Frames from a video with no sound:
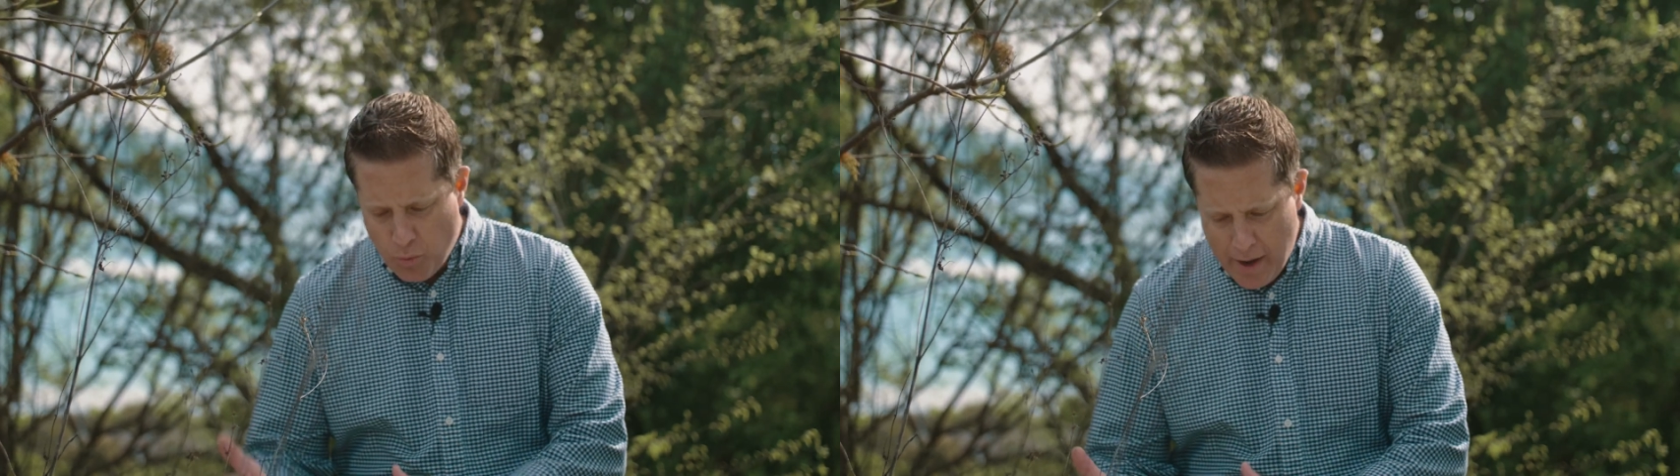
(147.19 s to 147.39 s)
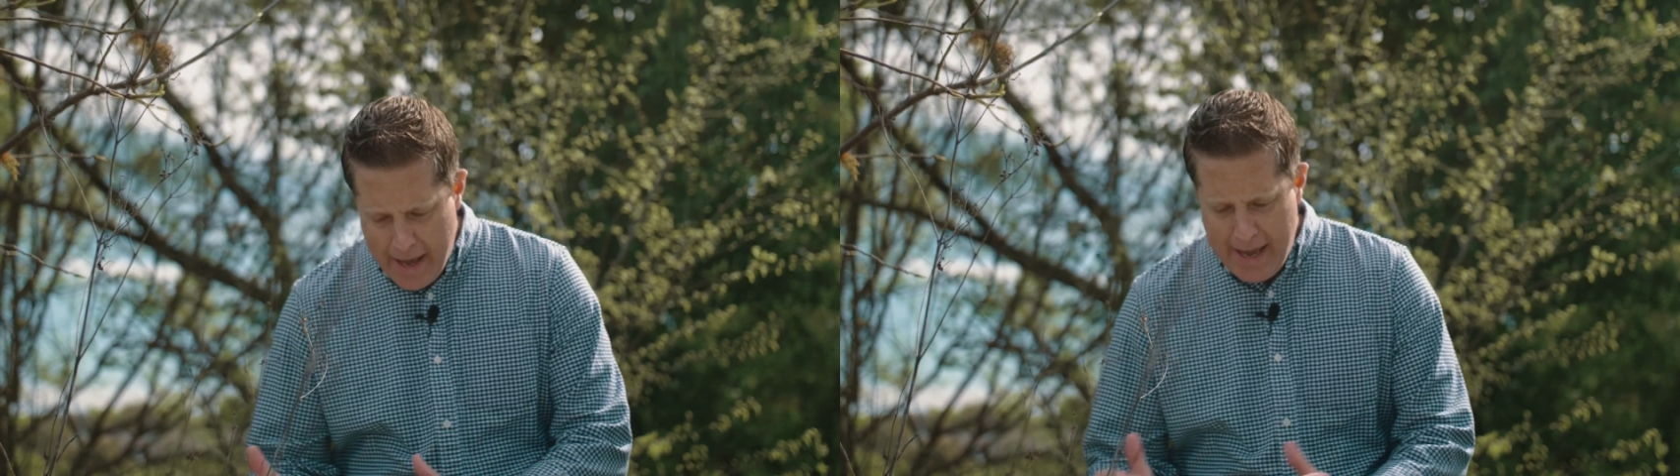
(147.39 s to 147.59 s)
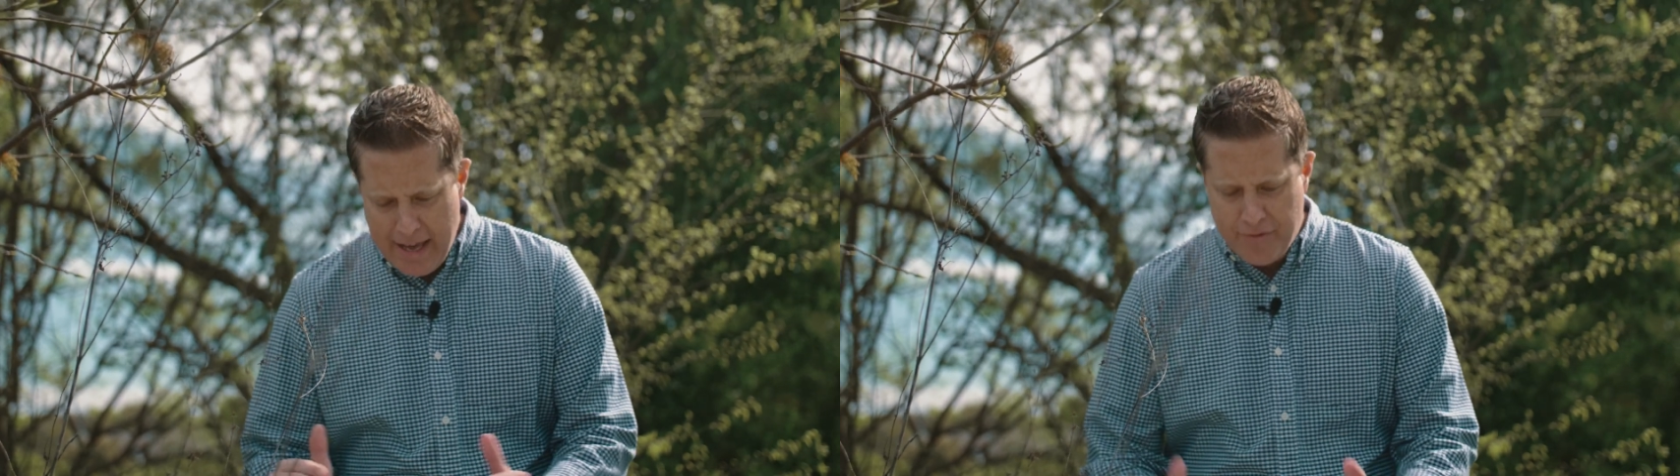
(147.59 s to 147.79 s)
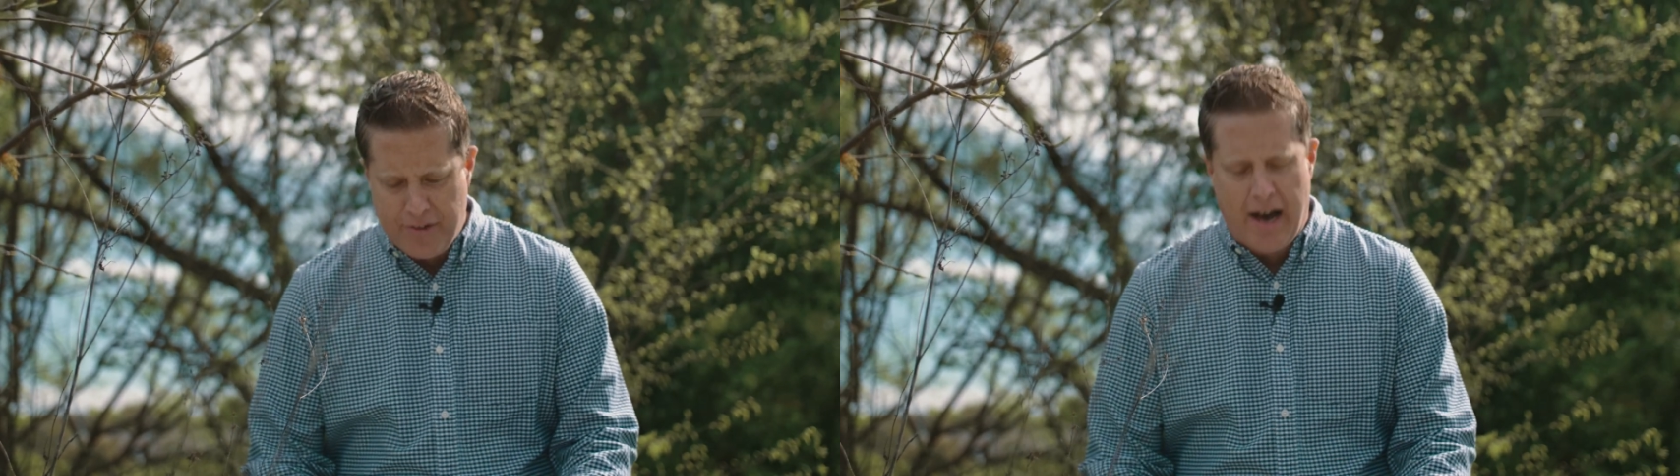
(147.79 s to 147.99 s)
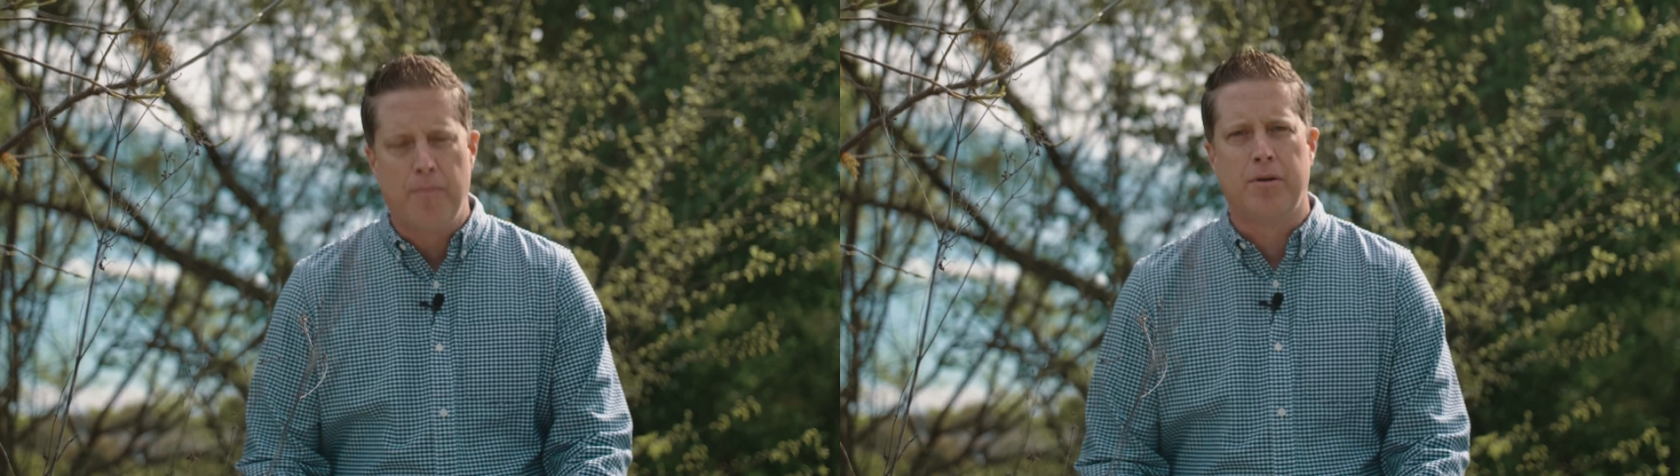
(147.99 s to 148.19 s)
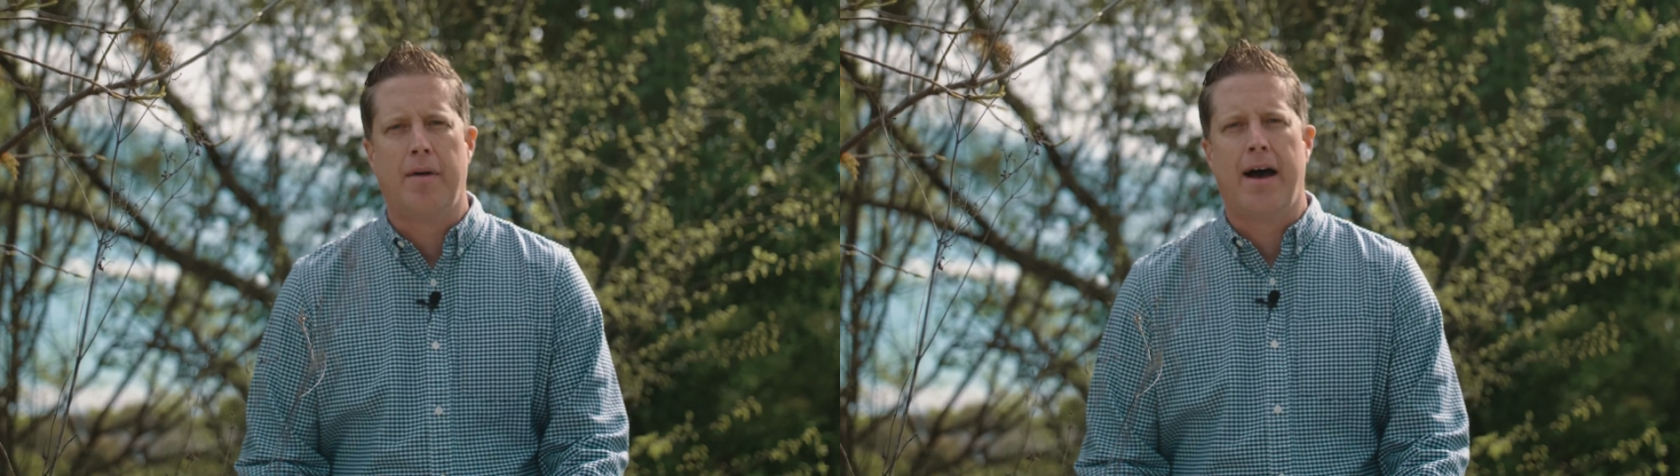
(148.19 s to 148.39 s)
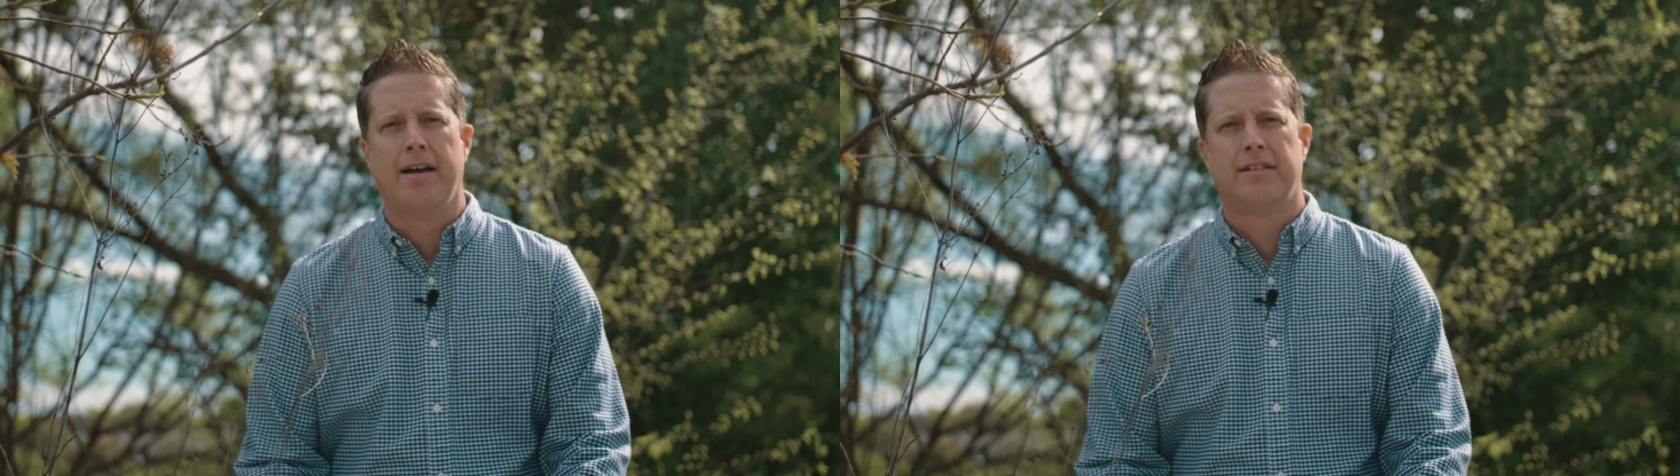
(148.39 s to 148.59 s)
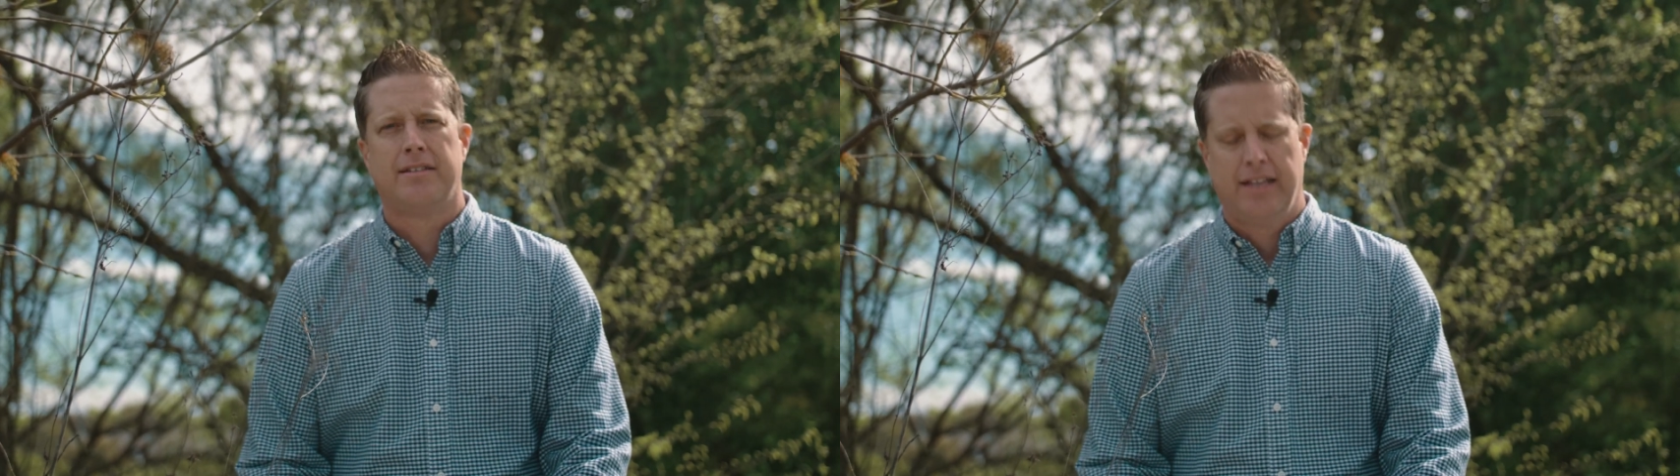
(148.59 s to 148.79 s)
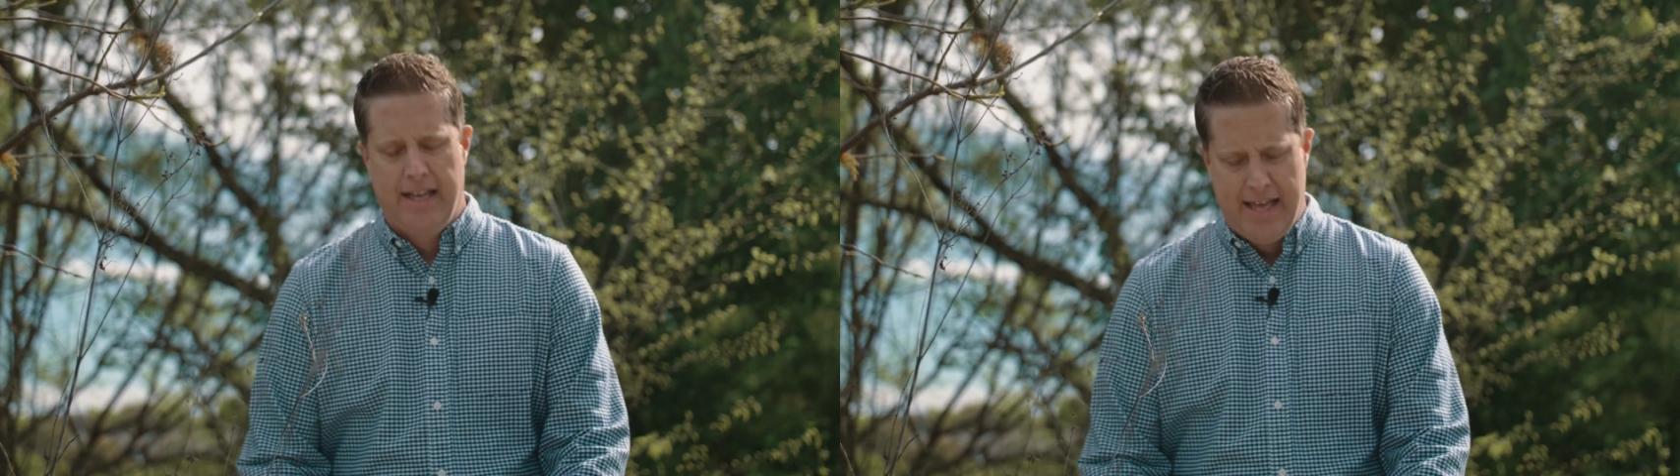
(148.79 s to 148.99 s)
way of compromise.